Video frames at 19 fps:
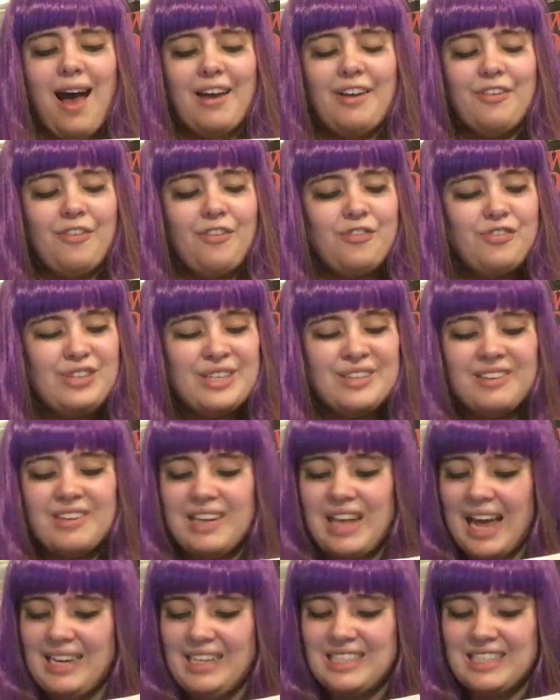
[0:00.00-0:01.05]
I feel
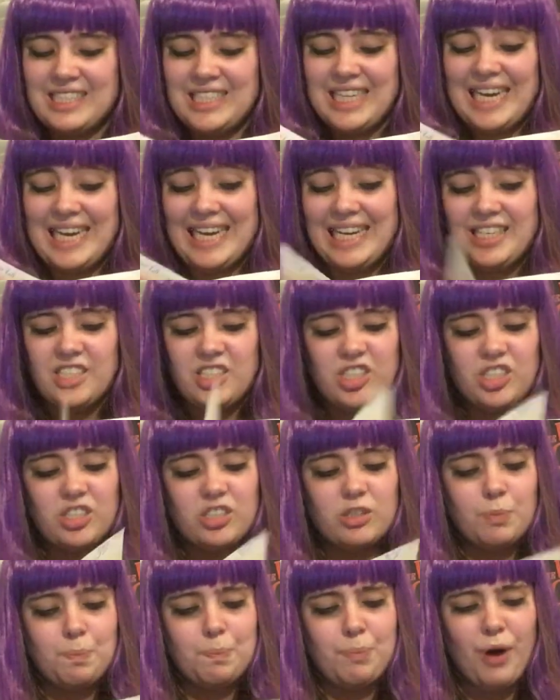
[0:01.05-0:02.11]
like an
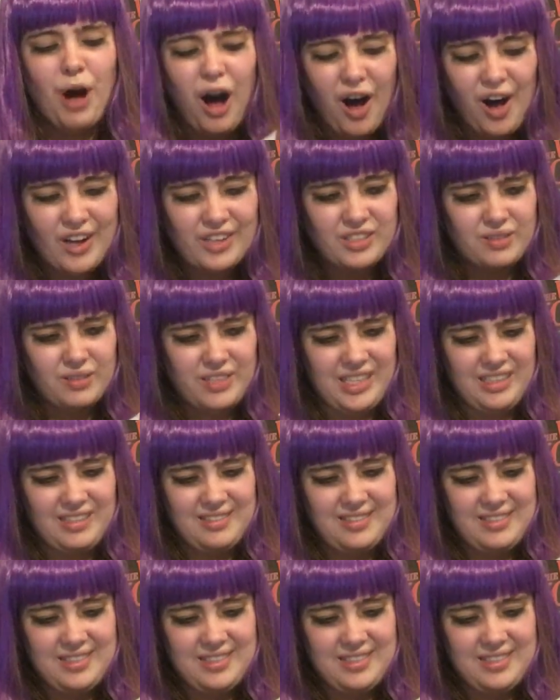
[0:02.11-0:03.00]
ancient pottery